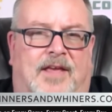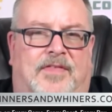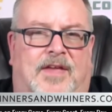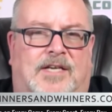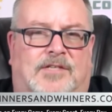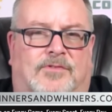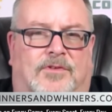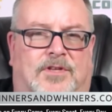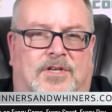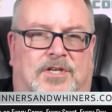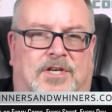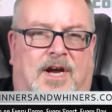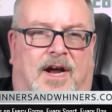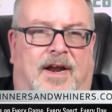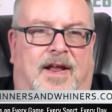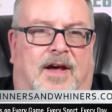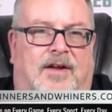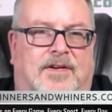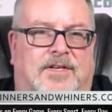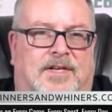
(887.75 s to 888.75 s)
thanks for the shout
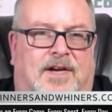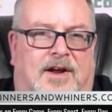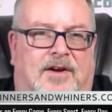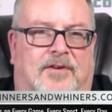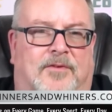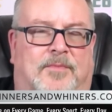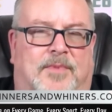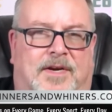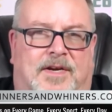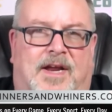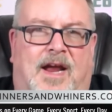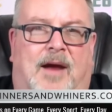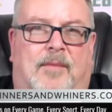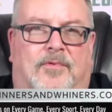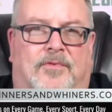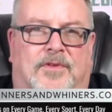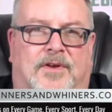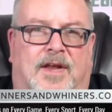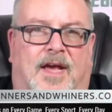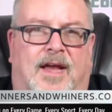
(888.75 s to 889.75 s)
out. It's an honor to be camper
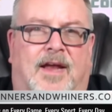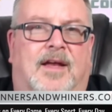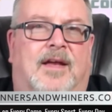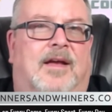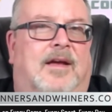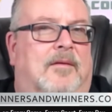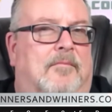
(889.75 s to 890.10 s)
of the day.